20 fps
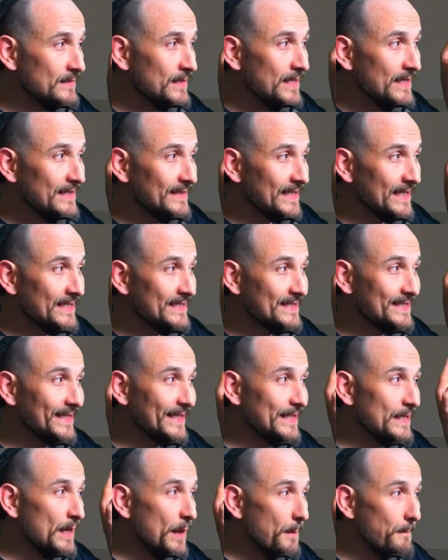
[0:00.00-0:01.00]
Additionally,
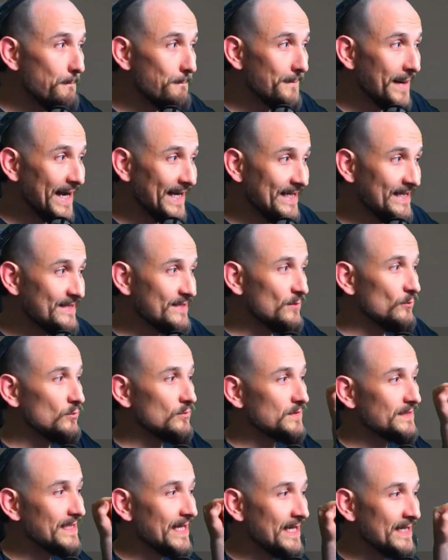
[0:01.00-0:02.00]
to make the whole thing a bit
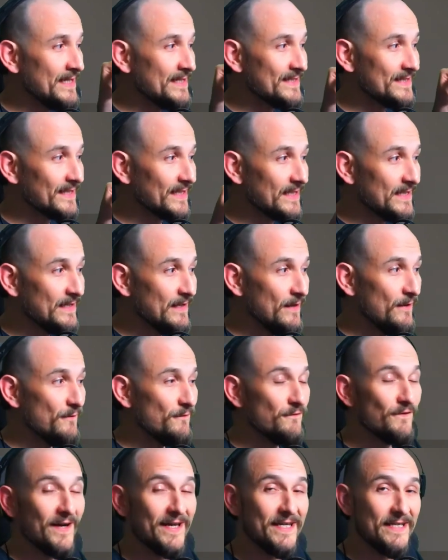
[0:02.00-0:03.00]
more nutritious,
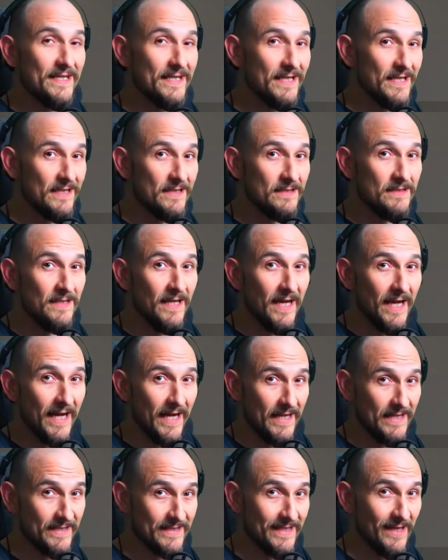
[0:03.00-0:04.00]
also a
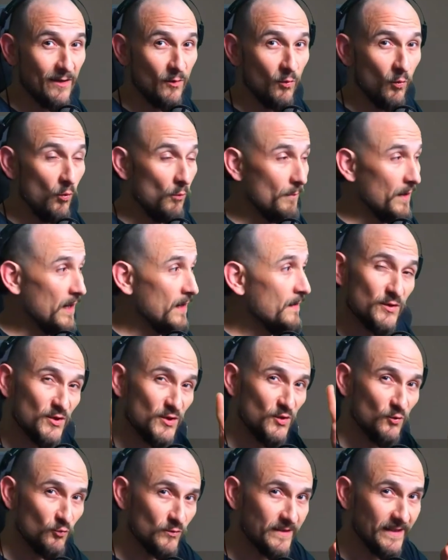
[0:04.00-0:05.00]
fat source and
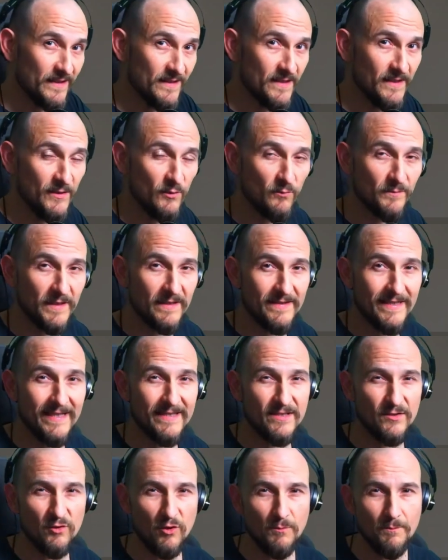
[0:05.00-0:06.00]
protein source.
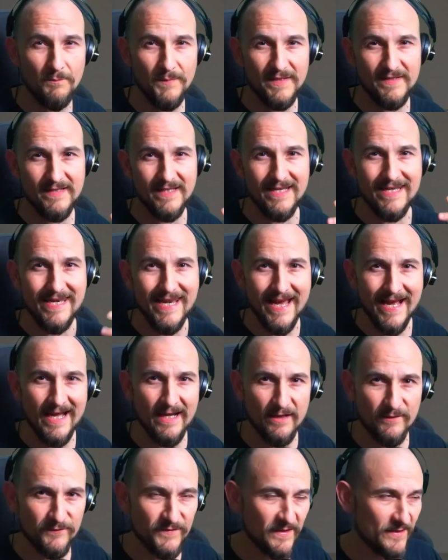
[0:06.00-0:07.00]
So nuts are in it
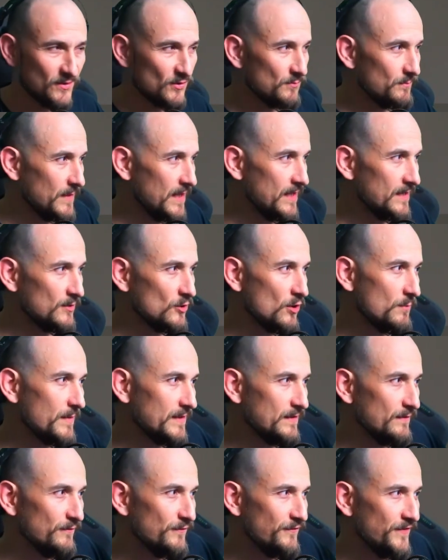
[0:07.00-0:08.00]
and rice is
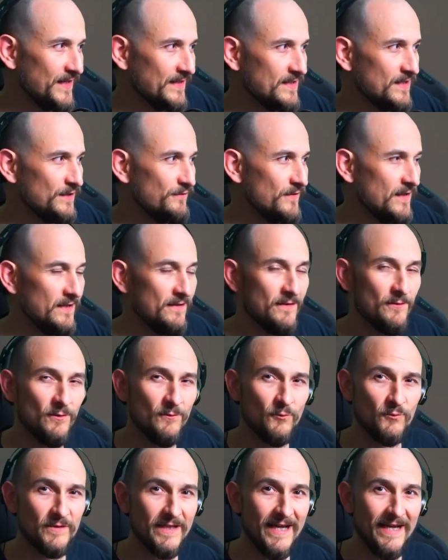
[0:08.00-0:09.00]
in it. And with
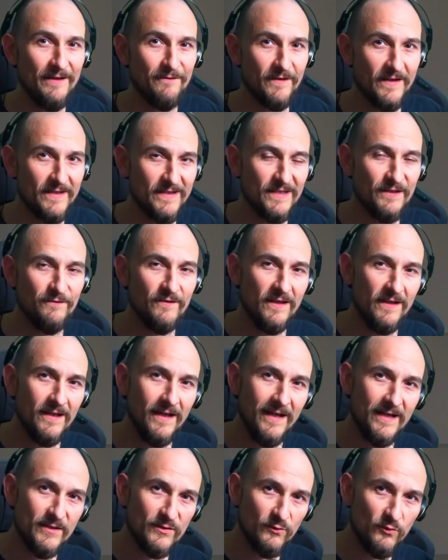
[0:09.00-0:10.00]
that, out into
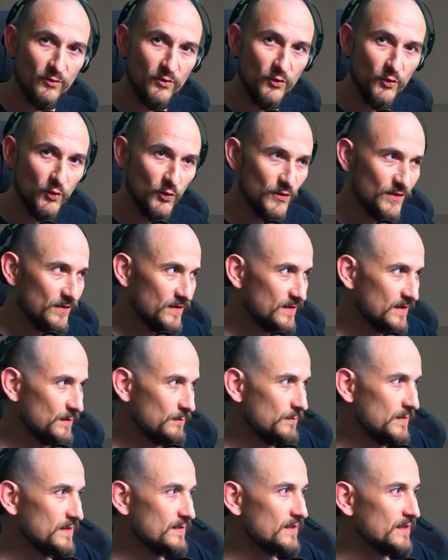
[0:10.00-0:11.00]
the water, and the
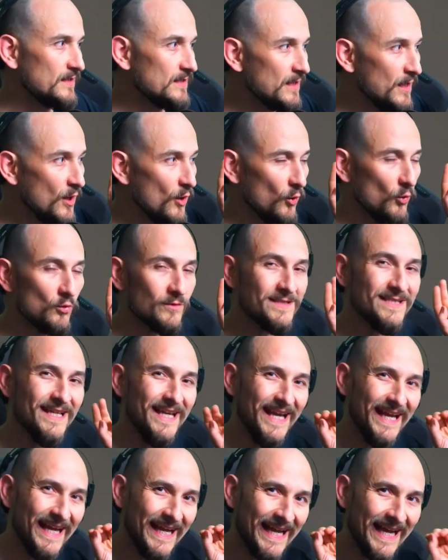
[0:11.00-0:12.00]
whole thing works.
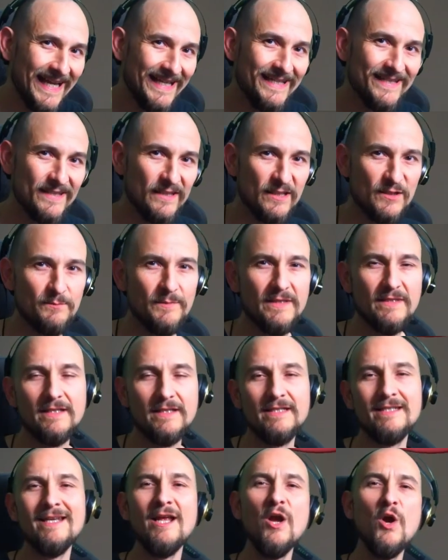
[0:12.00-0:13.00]
Yeah,
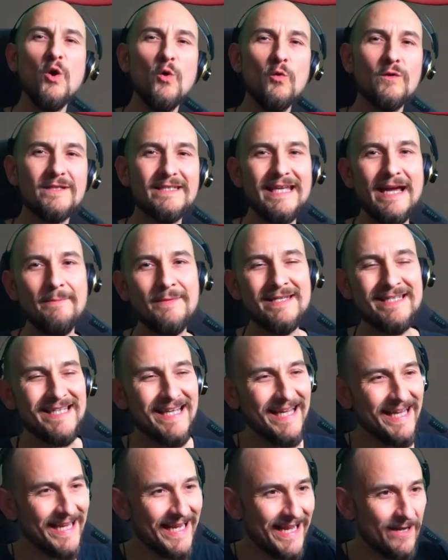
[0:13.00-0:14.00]
that is how it looks
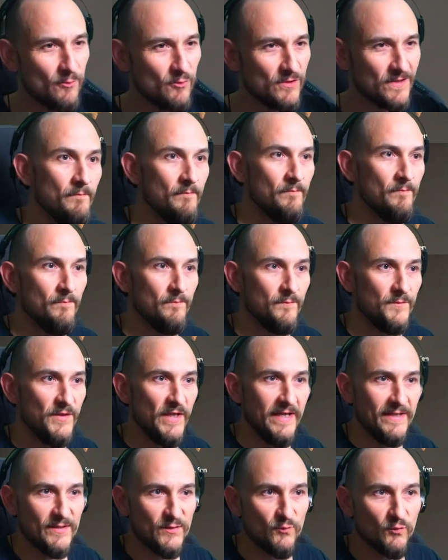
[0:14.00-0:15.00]
here now. So
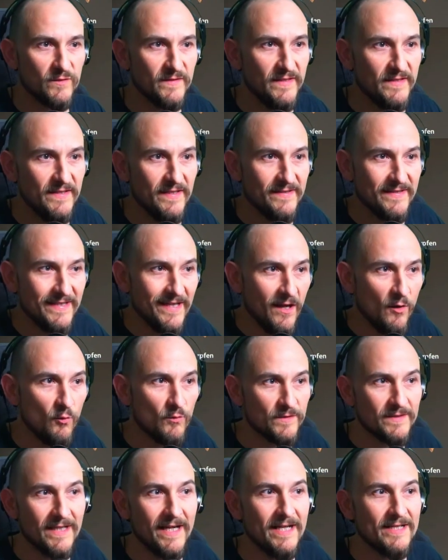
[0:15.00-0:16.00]
within a short time
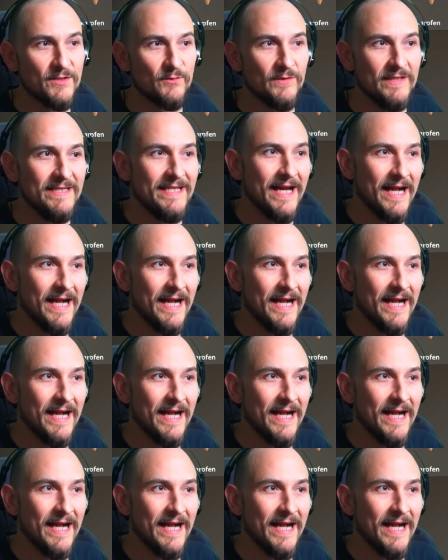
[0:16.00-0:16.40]
now, 10